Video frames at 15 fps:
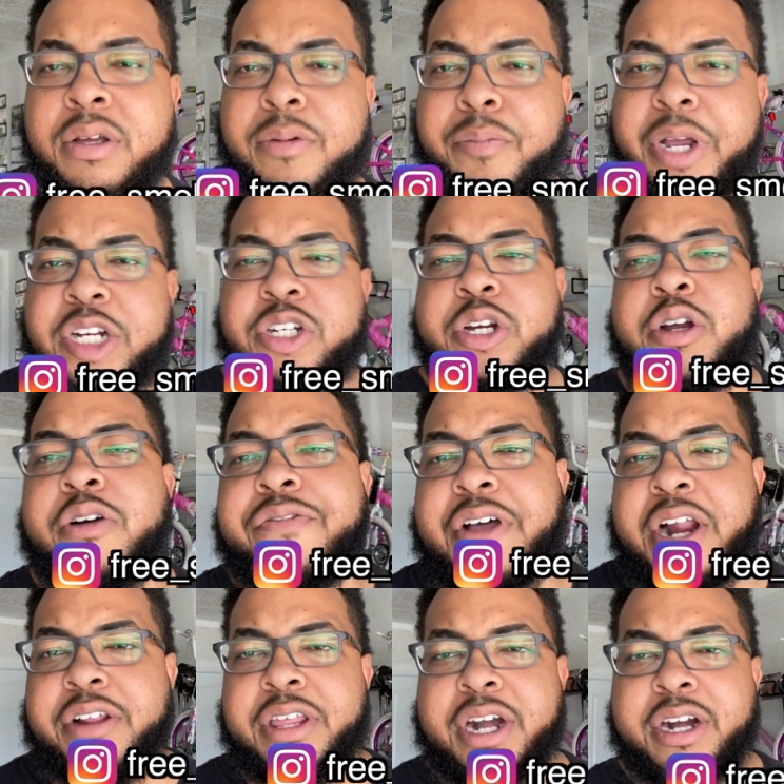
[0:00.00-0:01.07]
Make sure you go
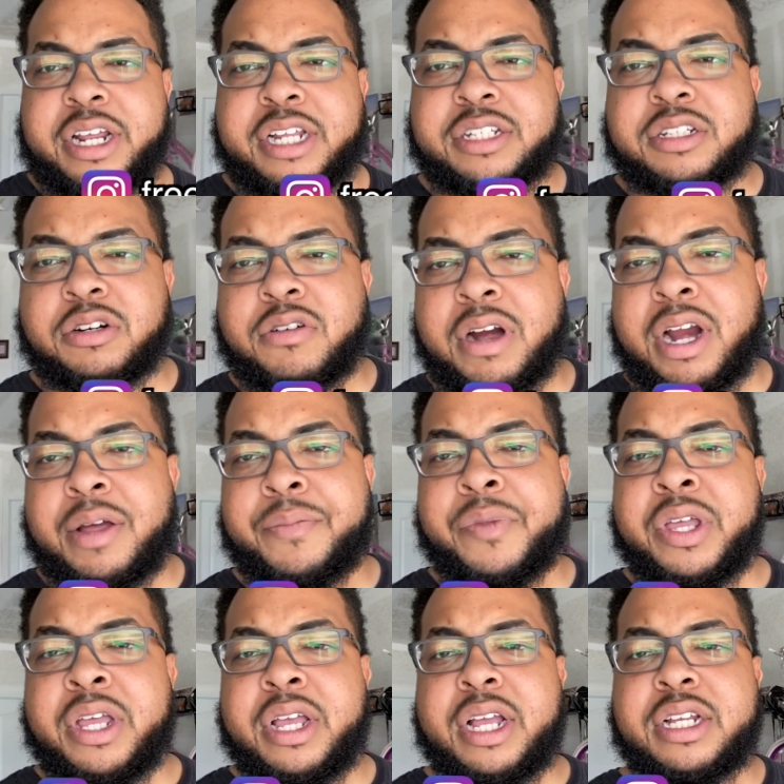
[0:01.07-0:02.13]
follow that on Instagram.
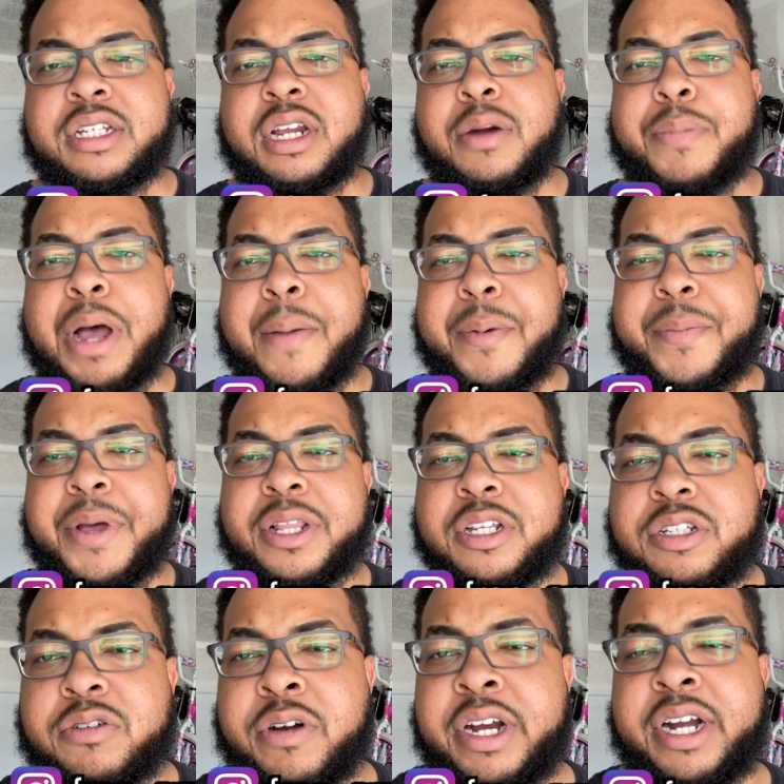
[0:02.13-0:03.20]
It's gonna pop up on the
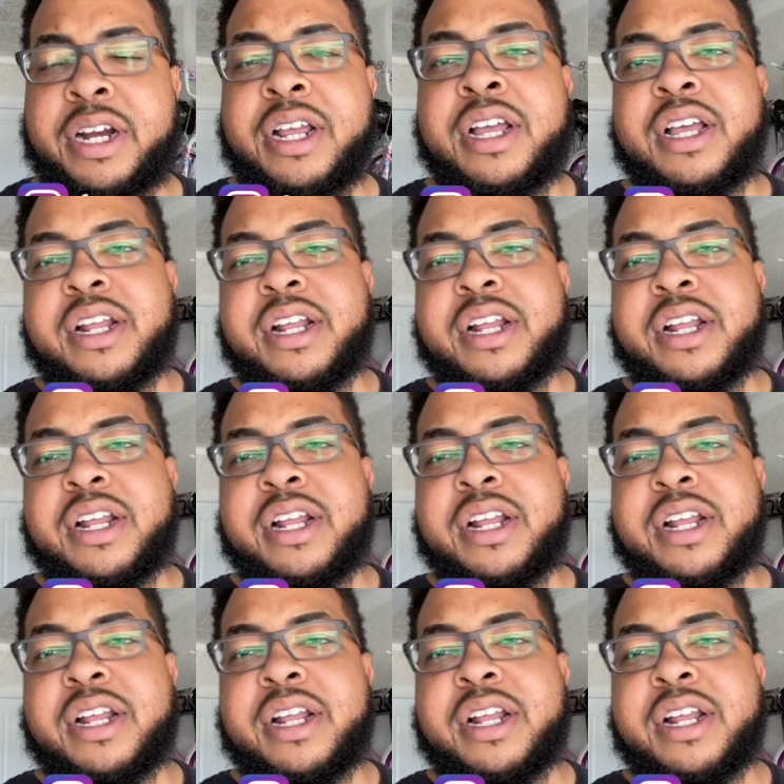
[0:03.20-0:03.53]
screen.